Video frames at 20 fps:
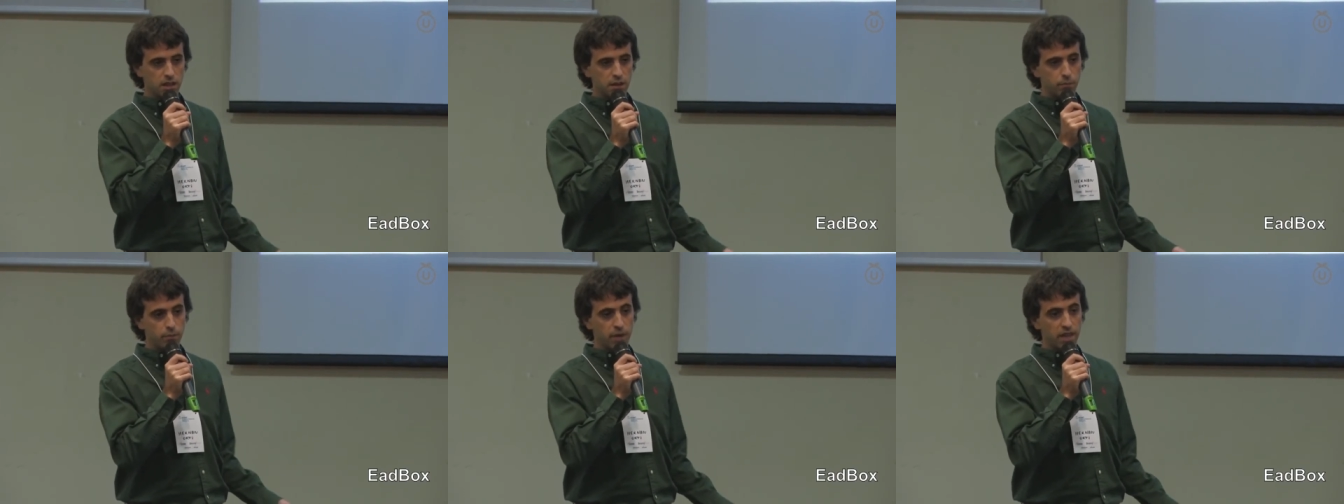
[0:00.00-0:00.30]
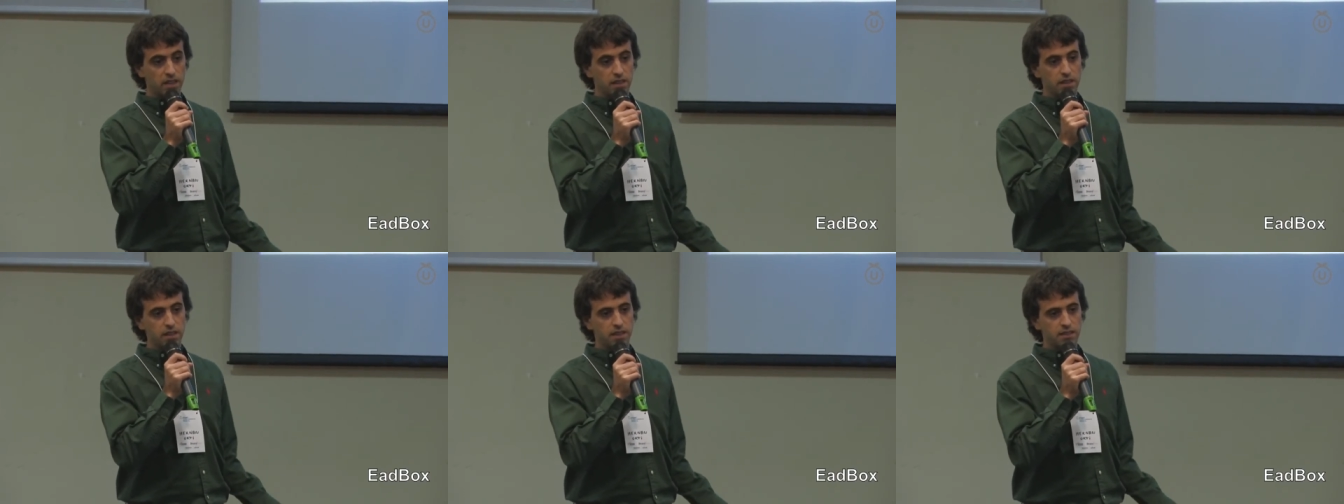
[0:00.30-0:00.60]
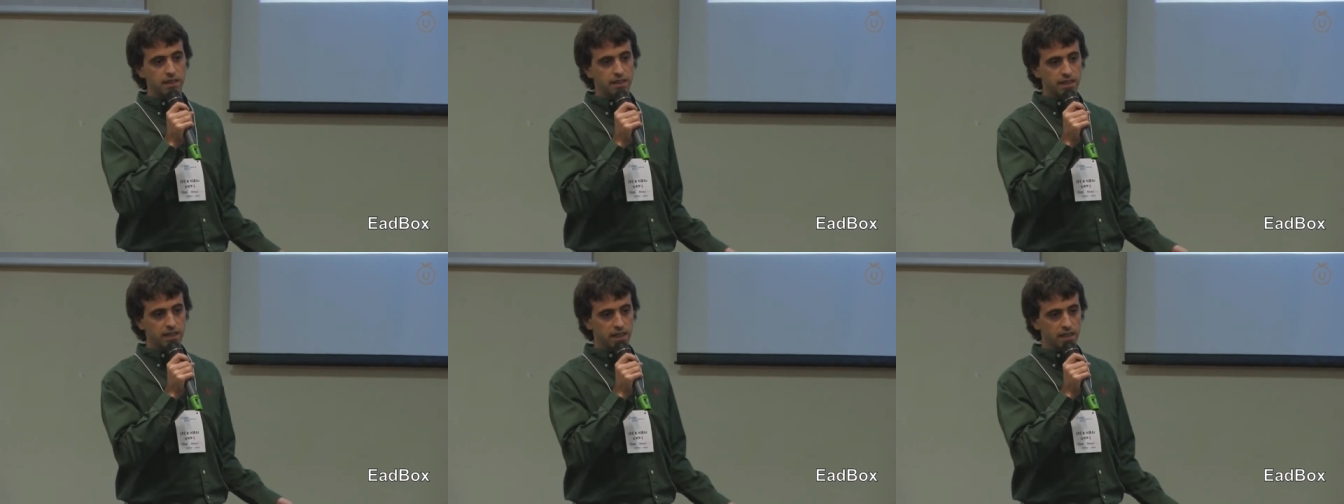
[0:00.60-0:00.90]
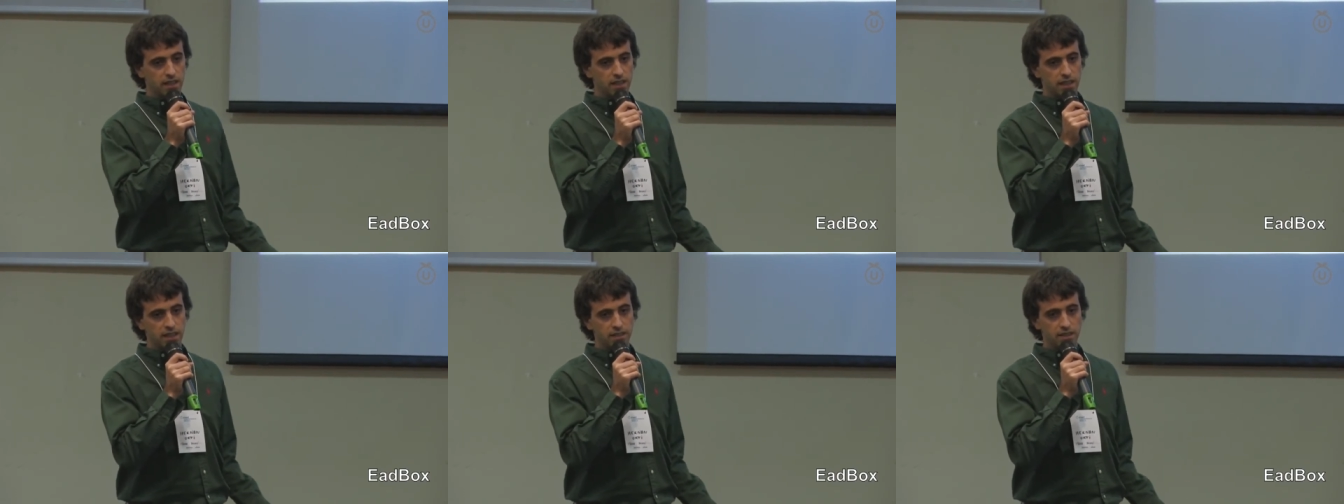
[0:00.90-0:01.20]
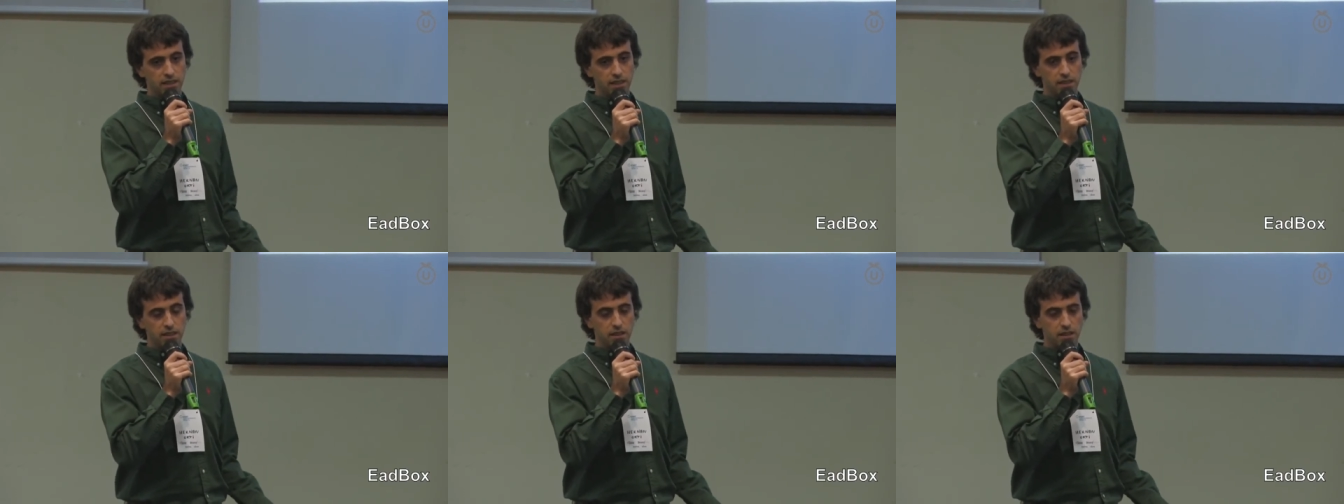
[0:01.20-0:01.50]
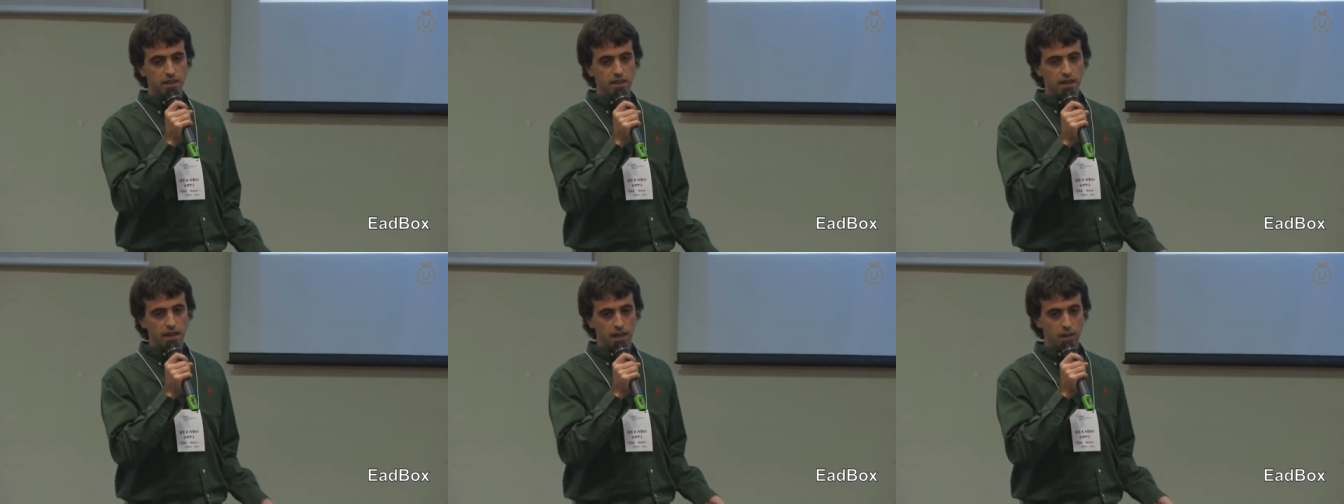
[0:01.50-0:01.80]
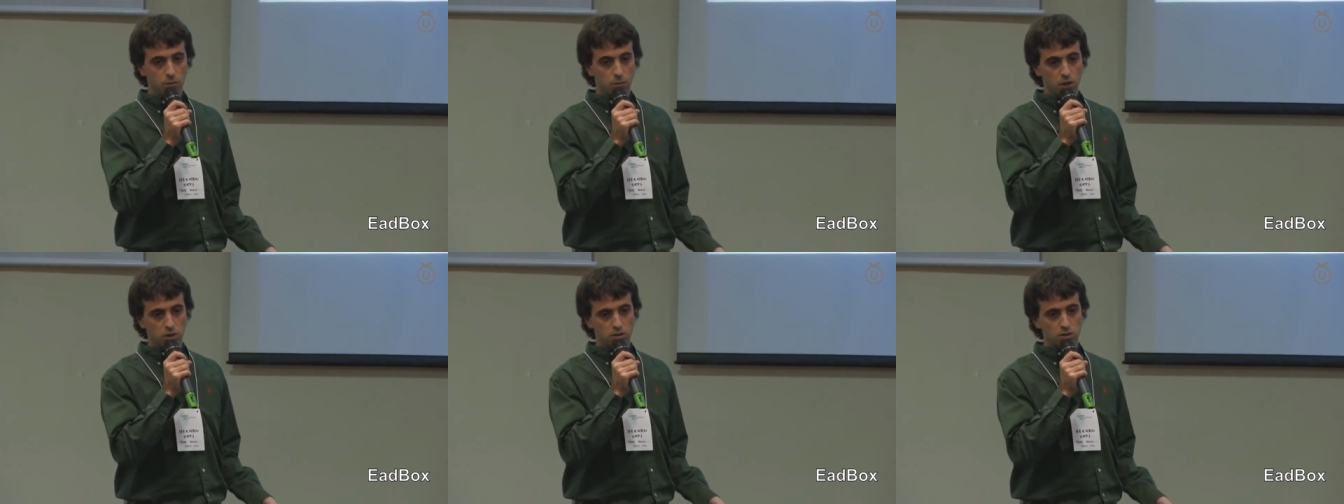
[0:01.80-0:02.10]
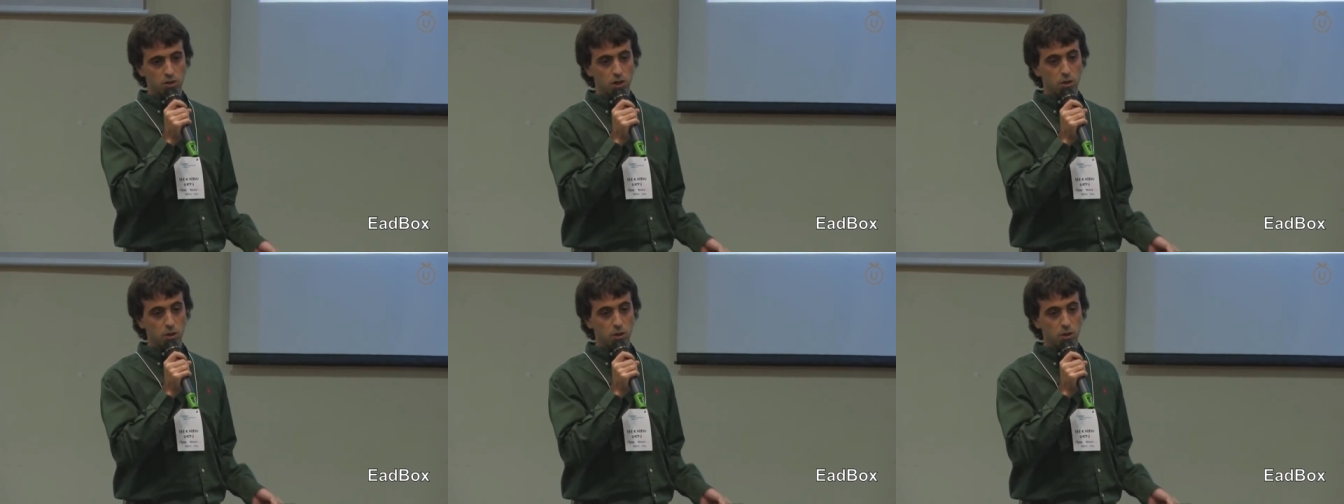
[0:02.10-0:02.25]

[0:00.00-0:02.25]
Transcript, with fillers: Mainly, they highlighted Eadbox's